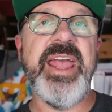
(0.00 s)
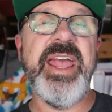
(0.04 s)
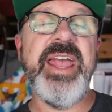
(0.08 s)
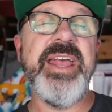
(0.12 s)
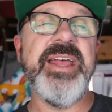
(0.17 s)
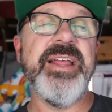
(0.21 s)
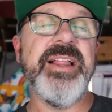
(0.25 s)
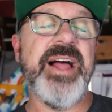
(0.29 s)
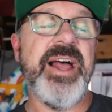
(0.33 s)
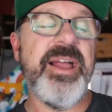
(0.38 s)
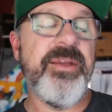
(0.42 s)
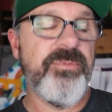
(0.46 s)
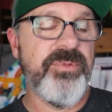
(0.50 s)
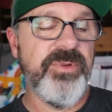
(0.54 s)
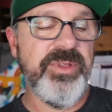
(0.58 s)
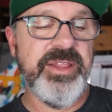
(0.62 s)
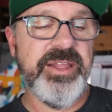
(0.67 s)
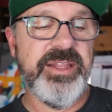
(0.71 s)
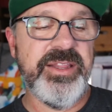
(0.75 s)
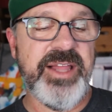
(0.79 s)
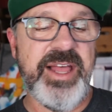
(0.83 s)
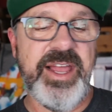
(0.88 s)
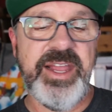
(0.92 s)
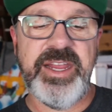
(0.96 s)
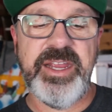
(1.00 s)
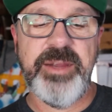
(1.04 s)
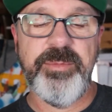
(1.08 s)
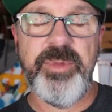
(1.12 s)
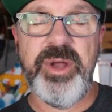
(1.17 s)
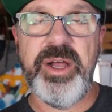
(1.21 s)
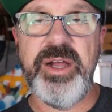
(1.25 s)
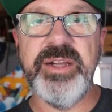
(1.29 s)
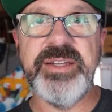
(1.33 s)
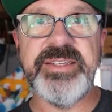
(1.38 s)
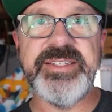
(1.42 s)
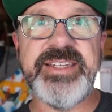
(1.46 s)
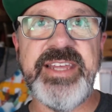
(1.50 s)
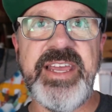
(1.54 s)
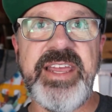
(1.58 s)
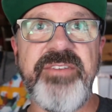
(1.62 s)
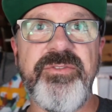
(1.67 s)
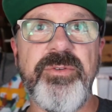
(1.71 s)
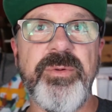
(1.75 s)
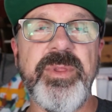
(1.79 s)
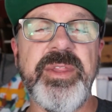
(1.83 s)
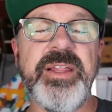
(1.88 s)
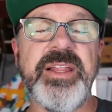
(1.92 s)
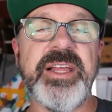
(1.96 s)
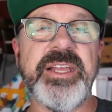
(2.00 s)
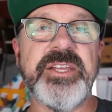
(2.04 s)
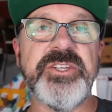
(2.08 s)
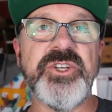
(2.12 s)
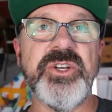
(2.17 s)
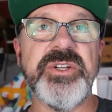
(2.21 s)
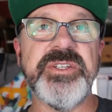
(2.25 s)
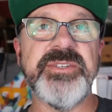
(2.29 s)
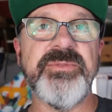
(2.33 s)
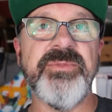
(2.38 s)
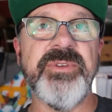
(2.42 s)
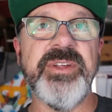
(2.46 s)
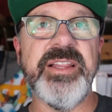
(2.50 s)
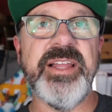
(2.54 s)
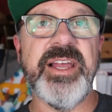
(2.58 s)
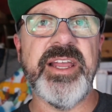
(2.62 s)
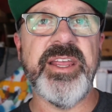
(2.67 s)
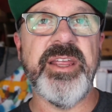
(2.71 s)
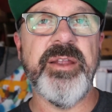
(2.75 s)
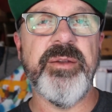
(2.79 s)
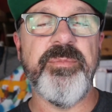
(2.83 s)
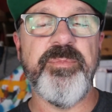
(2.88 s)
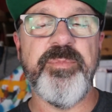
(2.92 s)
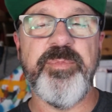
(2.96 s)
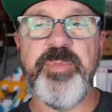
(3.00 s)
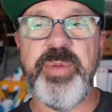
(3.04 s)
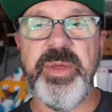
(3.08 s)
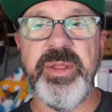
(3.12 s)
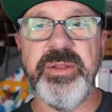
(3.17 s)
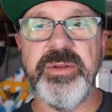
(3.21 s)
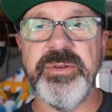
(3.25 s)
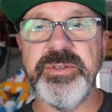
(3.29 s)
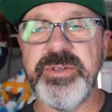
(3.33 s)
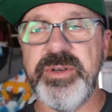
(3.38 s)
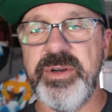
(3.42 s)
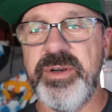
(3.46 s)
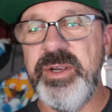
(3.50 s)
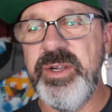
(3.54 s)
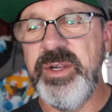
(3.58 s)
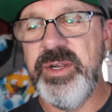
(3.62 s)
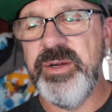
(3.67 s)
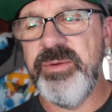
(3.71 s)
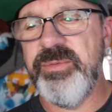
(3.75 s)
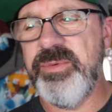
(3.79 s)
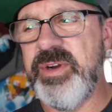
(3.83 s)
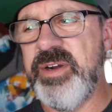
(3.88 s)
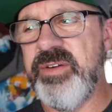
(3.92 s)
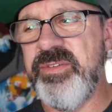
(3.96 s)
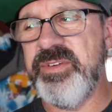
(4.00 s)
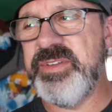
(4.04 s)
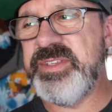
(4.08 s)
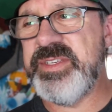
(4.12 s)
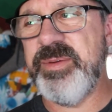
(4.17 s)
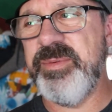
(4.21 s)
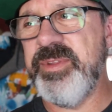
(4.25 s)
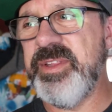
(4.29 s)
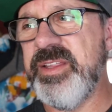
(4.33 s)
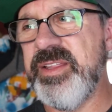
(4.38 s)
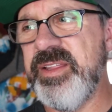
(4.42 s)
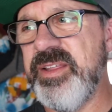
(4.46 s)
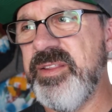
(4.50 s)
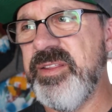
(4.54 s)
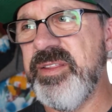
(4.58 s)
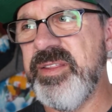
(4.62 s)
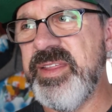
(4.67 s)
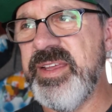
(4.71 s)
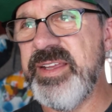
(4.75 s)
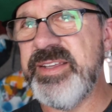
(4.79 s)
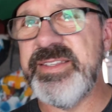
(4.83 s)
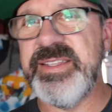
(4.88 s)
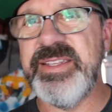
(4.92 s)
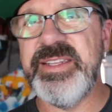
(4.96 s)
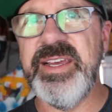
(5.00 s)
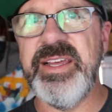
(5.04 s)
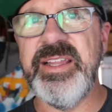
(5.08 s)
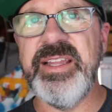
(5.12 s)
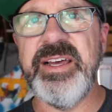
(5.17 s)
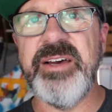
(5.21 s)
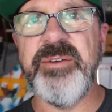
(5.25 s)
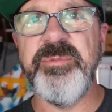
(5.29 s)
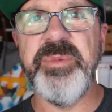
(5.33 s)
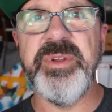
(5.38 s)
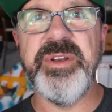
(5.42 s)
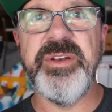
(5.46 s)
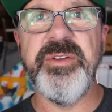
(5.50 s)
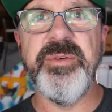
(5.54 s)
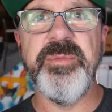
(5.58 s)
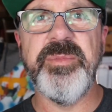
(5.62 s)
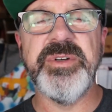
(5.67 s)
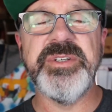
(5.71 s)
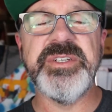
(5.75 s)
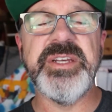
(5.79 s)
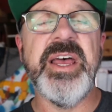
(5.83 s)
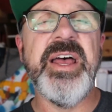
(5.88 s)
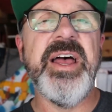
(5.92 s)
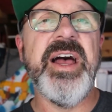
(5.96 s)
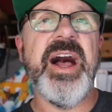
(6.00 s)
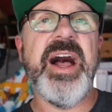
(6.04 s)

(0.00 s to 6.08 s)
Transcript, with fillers: hey, I really like your mugs, Dave, I really like shirts, I really like your pillows, or whatever, some of the other things that they allow me to do merch,